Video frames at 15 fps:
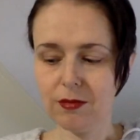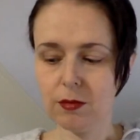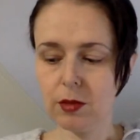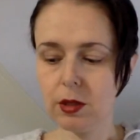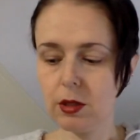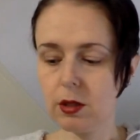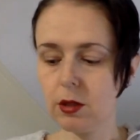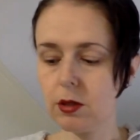
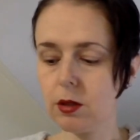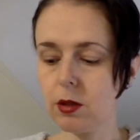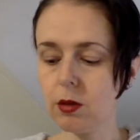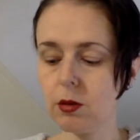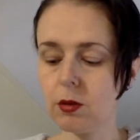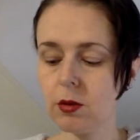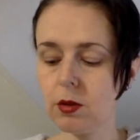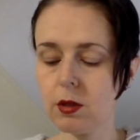Please
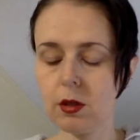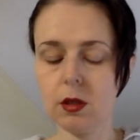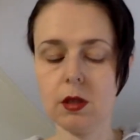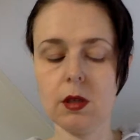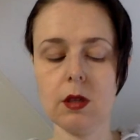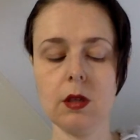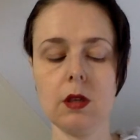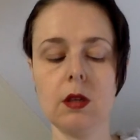excuse
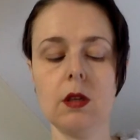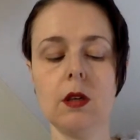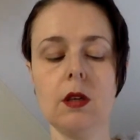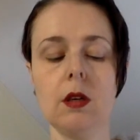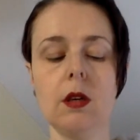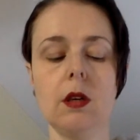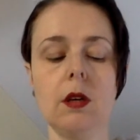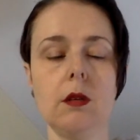
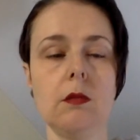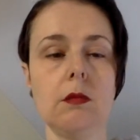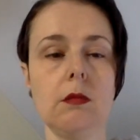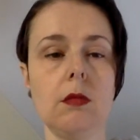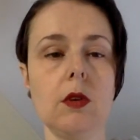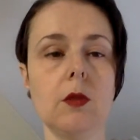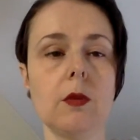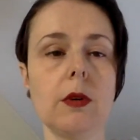
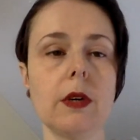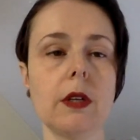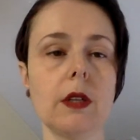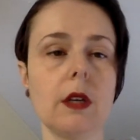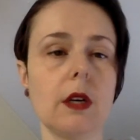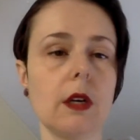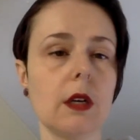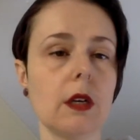me
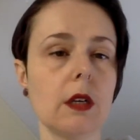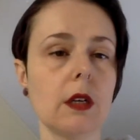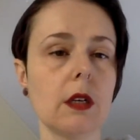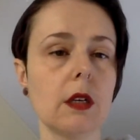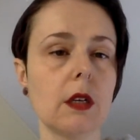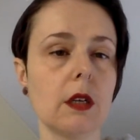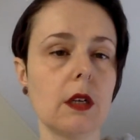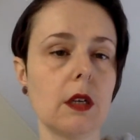while I
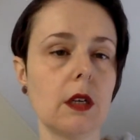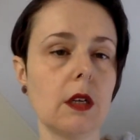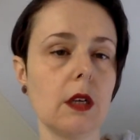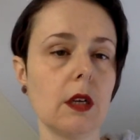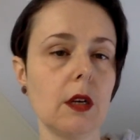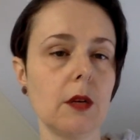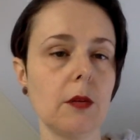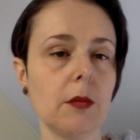
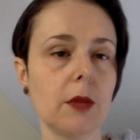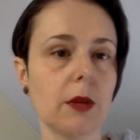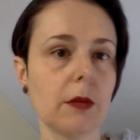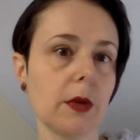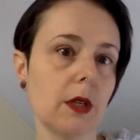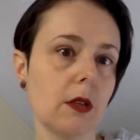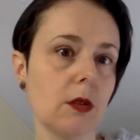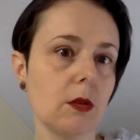pick
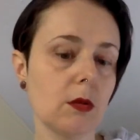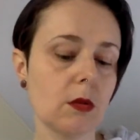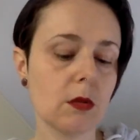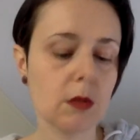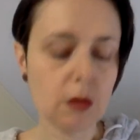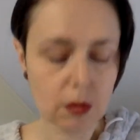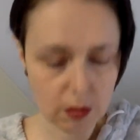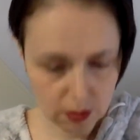my nose.